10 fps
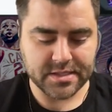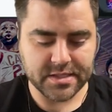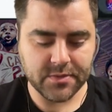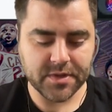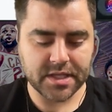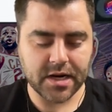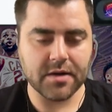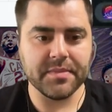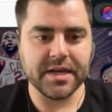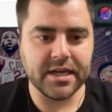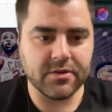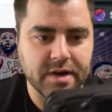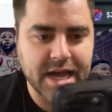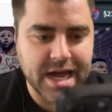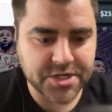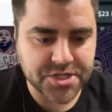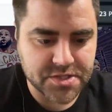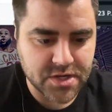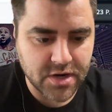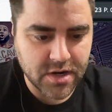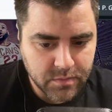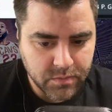see what their immediate reactions are.